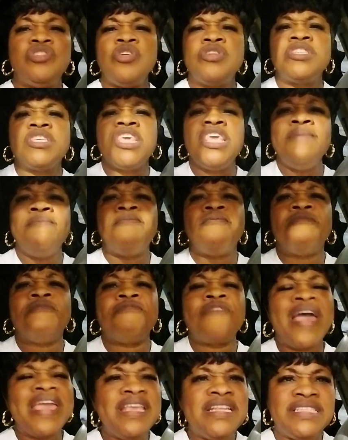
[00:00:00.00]
Just keep
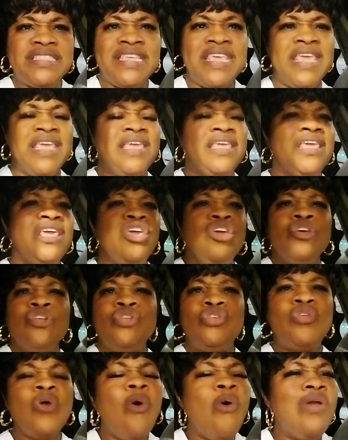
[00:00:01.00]
fighting.
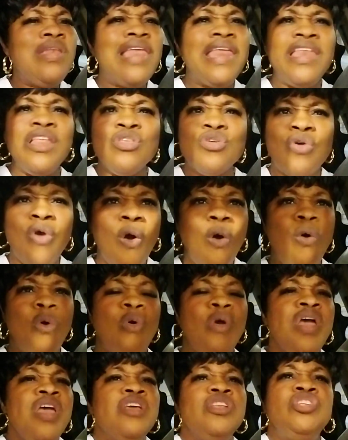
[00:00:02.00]
Don't let it
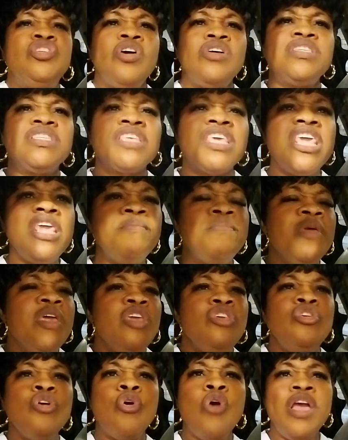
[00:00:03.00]
go. Just keep,
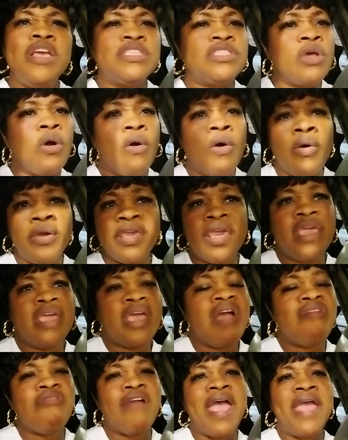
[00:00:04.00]
you go and say, okay,
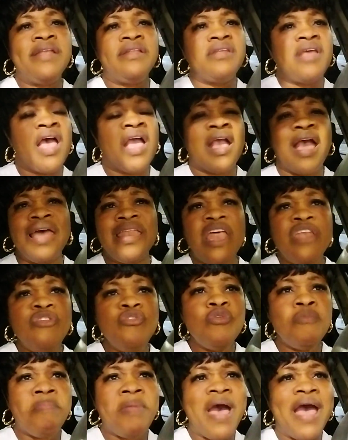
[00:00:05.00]
all right, I got a
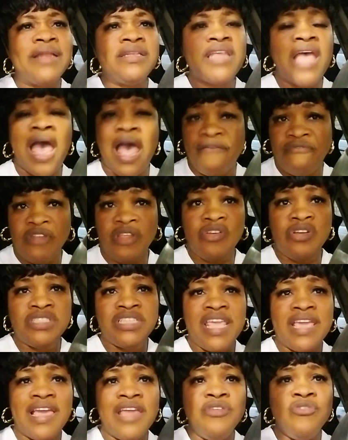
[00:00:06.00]
new part. I have to go
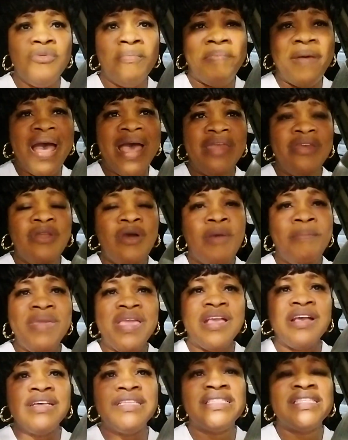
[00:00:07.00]
take a new part now
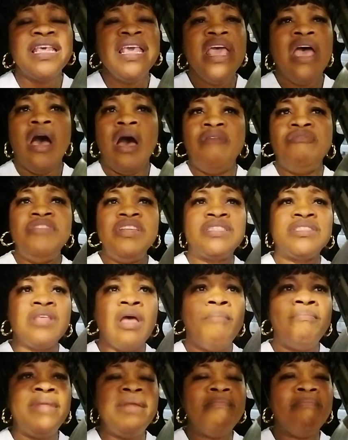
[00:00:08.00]
because of this
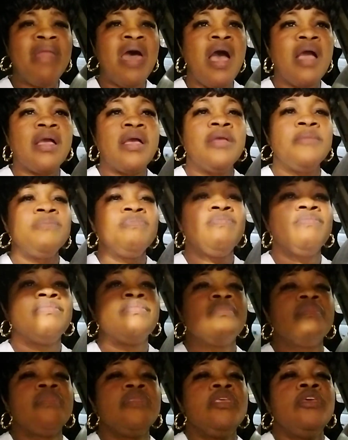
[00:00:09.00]
stumbling block.
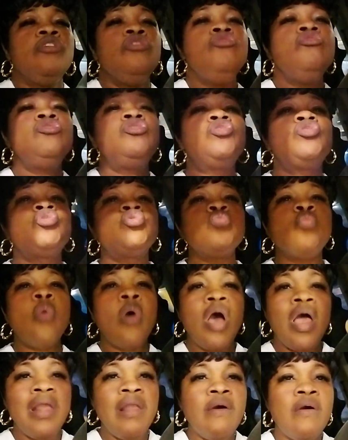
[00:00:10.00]
You
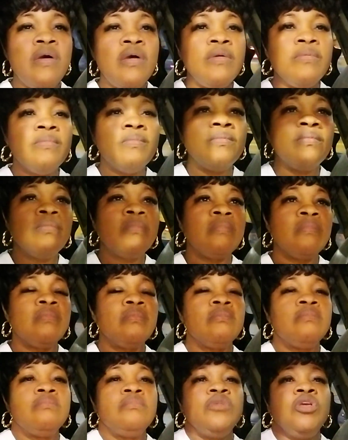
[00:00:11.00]
swallow.
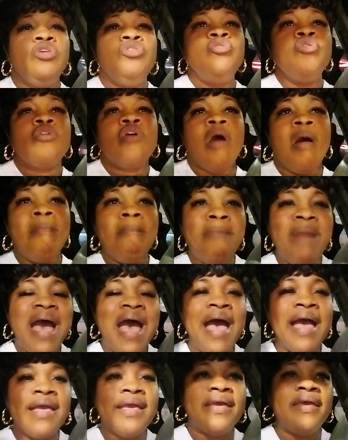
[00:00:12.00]
You come
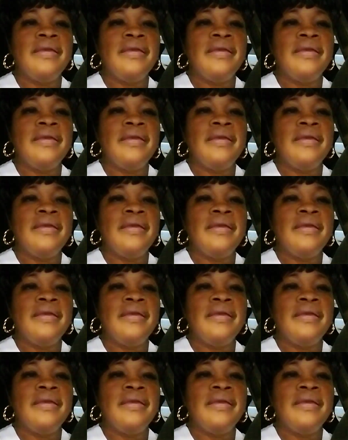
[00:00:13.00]
back.